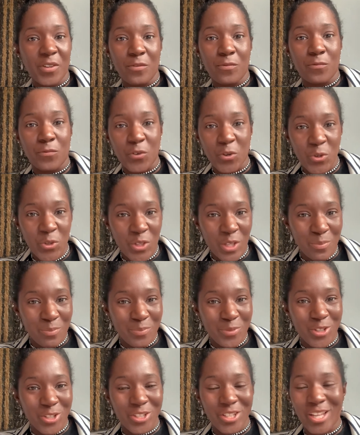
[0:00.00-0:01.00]
throw them
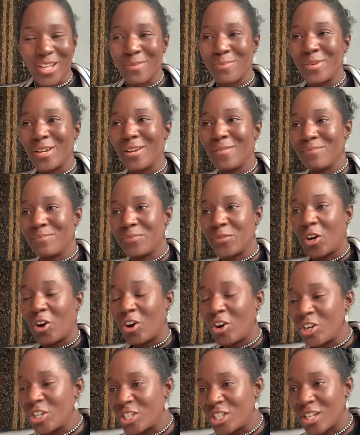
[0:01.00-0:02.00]
to them,
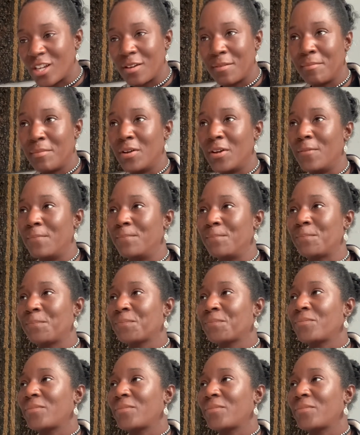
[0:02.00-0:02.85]
hide them,